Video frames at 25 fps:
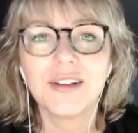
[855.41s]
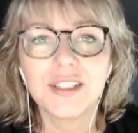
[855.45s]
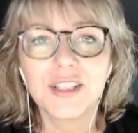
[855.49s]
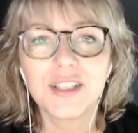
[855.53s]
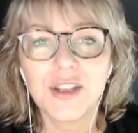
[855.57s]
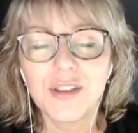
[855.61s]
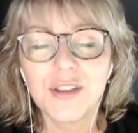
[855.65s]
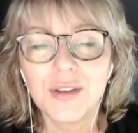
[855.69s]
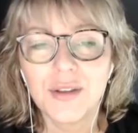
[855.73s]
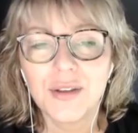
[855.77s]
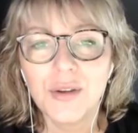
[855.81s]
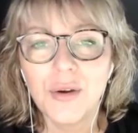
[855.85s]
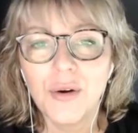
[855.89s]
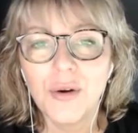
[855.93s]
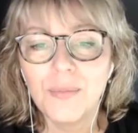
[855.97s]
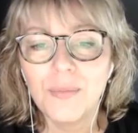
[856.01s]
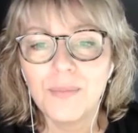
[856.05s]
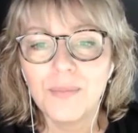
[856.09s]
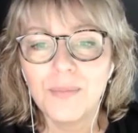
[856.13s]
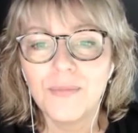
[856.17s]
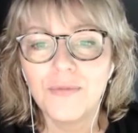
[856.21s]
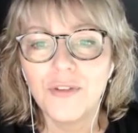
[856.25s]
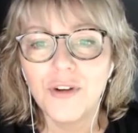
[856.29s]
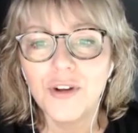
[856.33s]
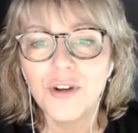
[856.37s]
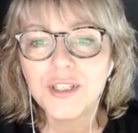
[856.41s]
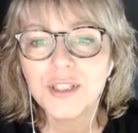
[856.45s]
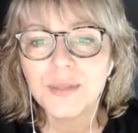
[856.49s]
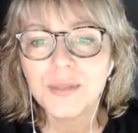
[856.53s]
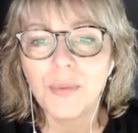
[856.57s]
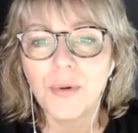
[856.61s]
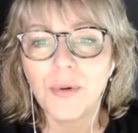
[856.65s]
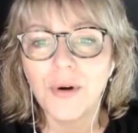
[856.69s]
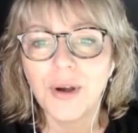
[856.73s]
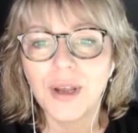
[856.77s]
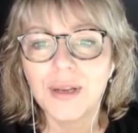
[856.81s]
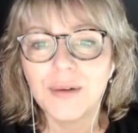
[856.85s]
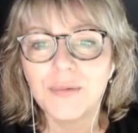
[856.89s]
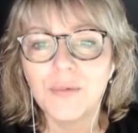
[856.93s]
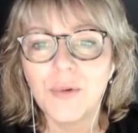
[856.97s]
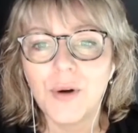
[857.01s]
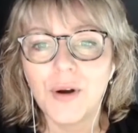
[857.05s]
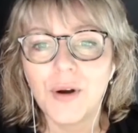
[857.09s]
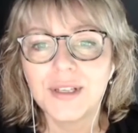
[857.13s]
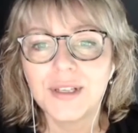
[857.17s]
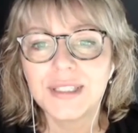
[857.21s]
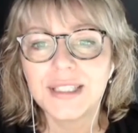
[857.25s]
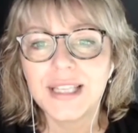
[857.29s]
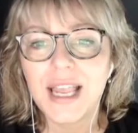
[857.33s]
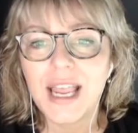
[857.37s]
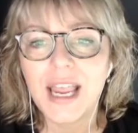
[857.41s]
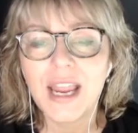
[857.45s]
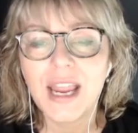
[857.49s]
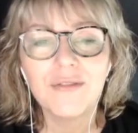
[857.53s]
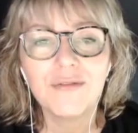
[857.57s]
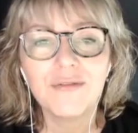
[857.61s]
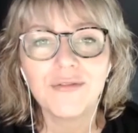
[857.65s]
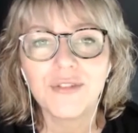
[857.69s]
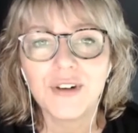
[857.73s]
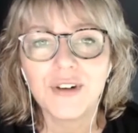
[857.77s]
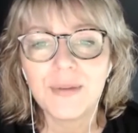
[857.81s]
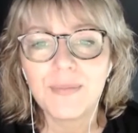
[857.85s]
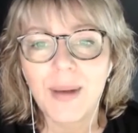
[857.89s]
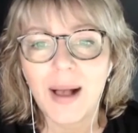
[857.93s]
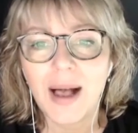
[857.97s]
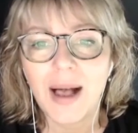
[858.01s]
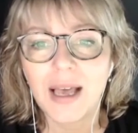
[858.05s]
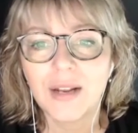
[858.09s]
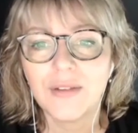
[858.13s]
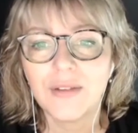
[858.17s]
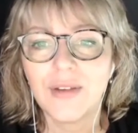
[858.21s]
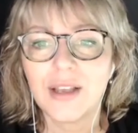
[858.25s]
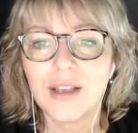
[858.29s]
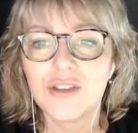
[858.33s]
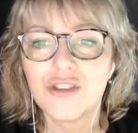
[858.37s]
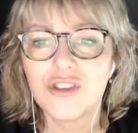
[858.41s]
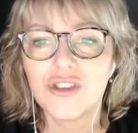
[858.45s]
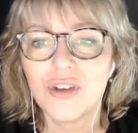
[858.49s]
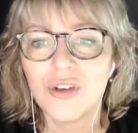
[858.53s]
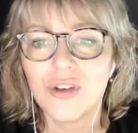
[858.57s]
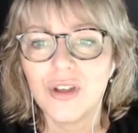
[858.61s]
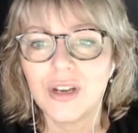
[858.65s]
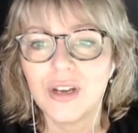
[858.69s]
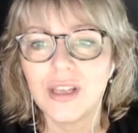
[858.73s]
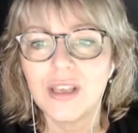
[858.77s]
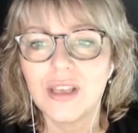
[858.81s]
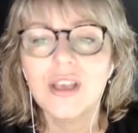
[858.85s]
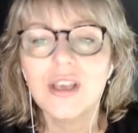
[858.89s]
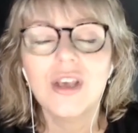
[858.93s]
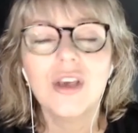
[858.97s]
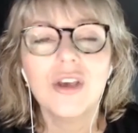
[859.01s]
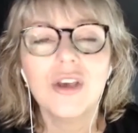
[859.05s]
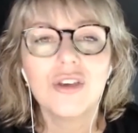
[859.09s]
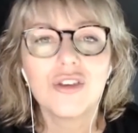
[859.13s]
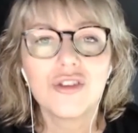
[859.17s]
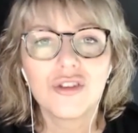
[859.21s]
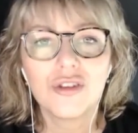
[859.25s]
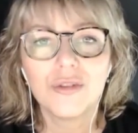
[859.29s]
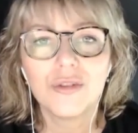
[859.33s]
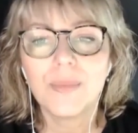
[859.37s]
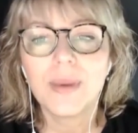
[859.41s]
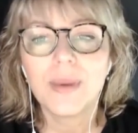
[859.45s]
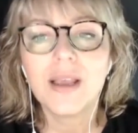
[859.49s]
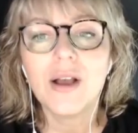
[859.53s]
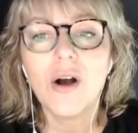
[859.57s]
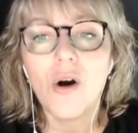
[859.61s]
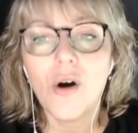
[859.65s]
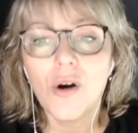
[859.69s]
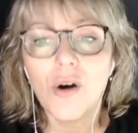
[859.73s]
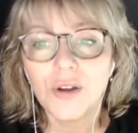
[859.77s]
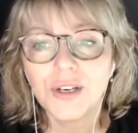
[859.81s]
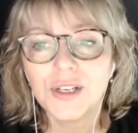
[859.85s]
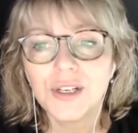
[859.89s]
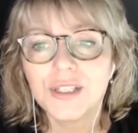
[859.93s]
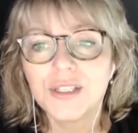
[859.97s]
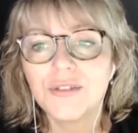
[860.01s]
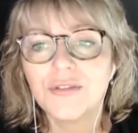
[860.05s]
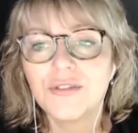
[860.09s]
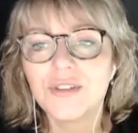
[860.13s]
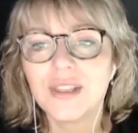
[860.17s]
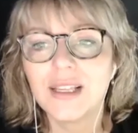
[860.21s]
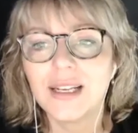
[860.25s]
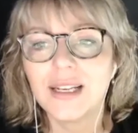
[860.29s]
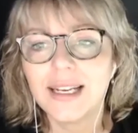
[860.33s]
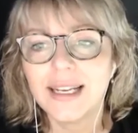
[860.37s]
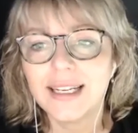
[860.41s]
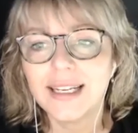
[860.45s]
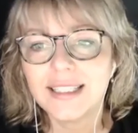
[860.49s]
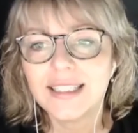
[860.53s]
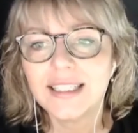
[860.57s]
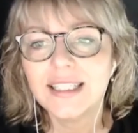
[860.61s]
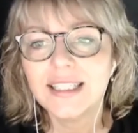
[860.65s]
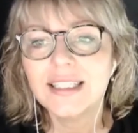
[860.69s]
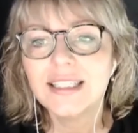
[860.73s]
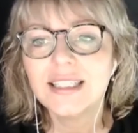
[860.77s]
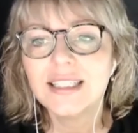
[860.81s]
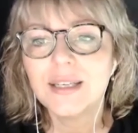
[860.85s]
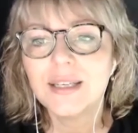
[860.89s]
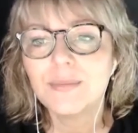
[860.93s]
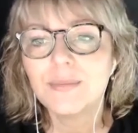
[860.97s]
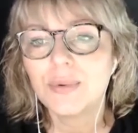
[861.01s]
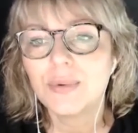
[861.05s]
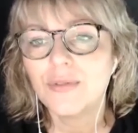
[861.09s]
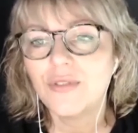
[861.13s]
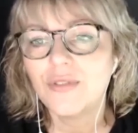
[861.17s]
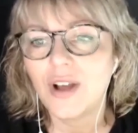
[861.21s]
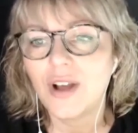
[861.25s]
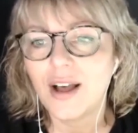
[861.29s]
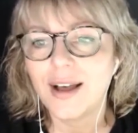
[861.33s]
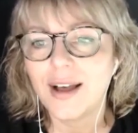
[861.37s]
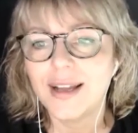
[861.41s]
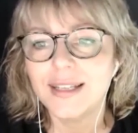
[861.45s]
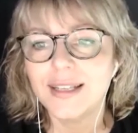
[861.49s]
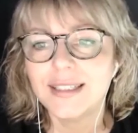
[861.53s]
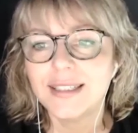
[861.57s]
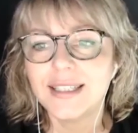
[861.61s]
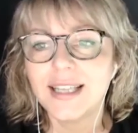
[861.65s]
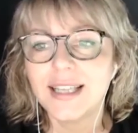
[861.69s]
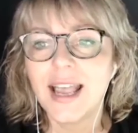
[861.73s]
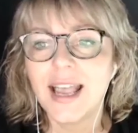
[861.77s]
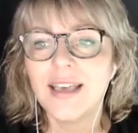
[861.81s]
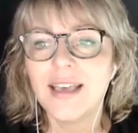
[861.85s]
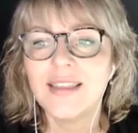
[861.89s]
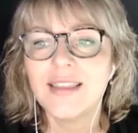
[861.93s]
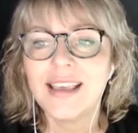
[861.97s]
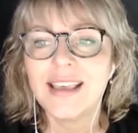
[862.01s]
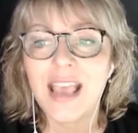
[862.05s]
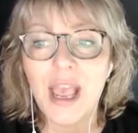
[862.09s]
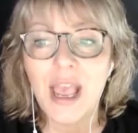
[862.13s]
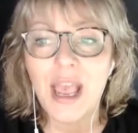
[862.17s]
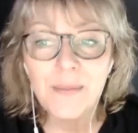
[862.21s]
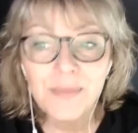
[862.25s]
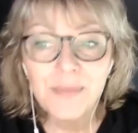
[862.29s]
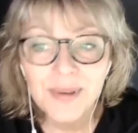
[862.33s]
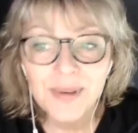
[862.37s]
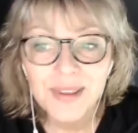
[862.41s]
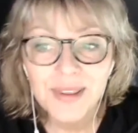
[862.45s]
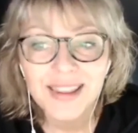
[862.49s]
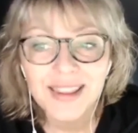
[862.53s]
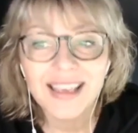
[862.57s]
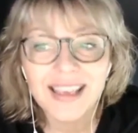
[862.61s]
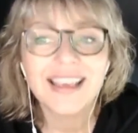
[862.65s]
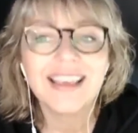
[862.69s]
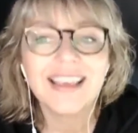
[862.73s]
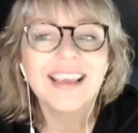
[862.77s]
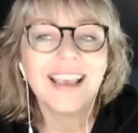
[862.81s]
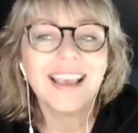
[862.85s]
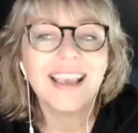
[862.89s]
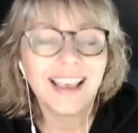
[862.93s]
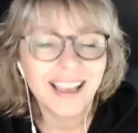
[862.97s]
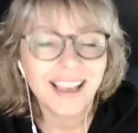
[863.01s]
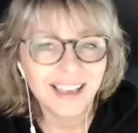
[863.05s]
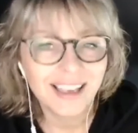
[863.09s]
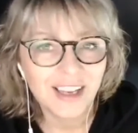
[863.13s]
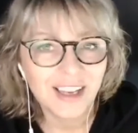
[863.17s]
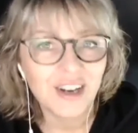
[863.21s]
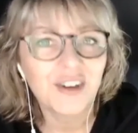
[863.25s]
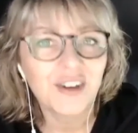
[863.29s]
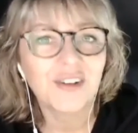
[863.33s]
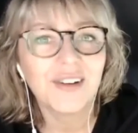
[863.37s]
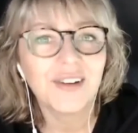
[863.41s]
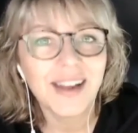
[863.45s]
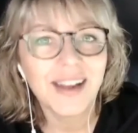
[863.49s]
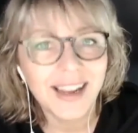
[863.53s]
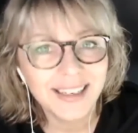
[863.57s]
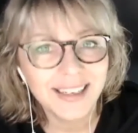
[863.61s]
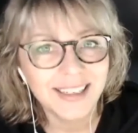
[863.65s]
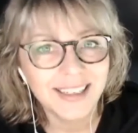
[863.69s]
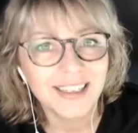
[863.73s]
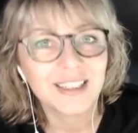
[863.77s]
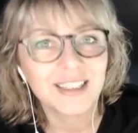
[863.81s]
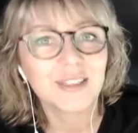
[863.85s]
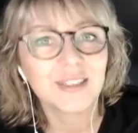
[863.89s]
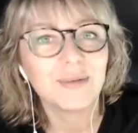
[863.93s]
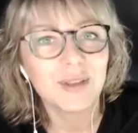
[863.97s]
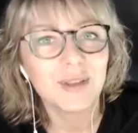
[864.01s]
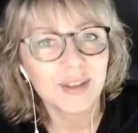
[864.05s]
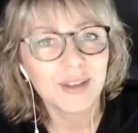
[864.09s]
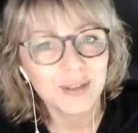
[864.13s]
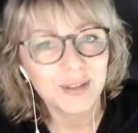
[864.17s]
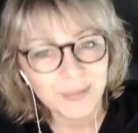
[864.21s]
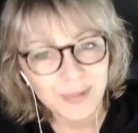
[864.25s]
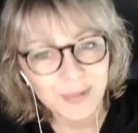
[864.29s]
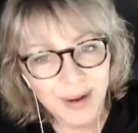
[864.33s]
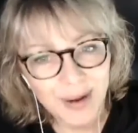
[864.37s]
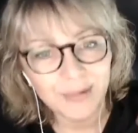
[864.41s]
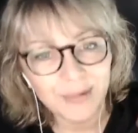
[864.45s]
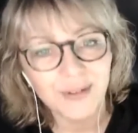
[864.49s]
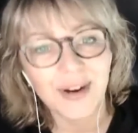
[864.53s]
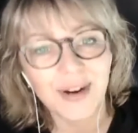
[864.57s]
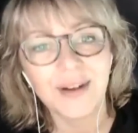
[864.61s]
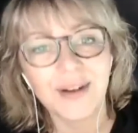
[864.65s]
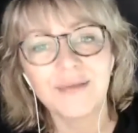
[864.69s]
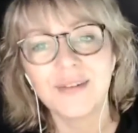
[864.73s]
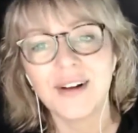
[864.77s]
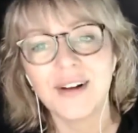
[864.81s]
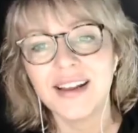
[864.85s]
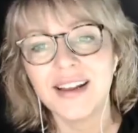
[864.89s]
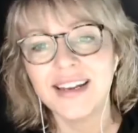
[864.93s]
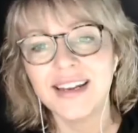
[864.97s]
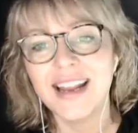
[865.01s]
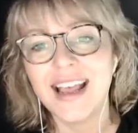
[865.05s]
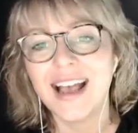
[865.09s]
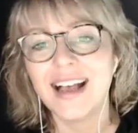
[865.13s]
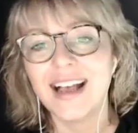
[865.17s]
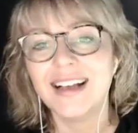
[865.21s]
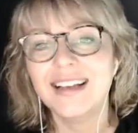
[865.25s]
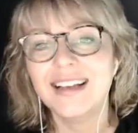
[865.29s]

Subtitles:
So your first point was every part of our journey should be honoured for the lessons it provides and the empathy it can create in us, which is where we're at right now.